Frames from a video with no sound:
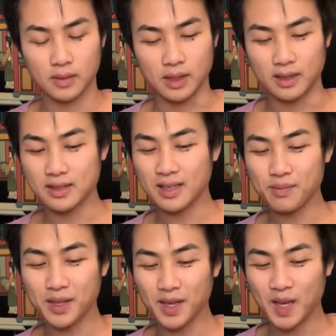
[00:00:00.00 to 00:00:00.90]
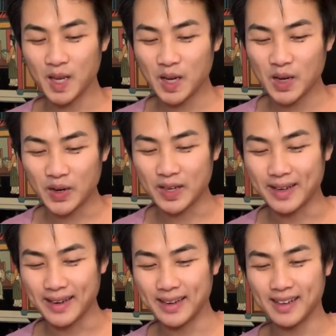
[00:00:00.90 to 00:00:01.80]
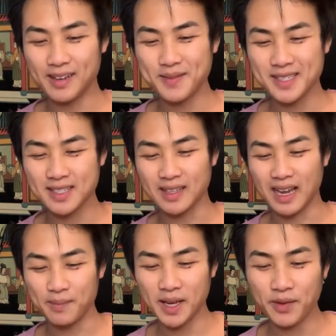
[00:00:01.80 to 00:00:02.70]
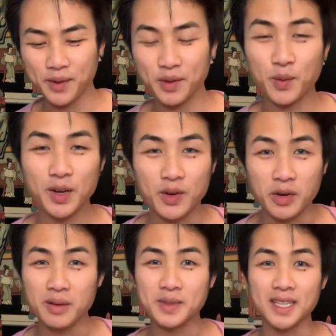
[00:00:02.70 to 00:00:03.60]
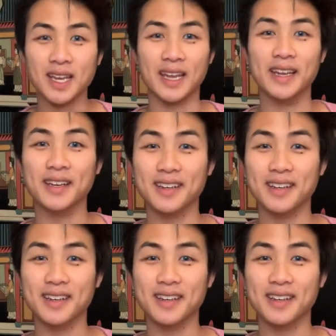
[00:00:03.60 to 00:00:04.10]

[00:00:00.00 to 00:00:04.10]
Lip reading: There's something here. I'm hearing the word kryptonite.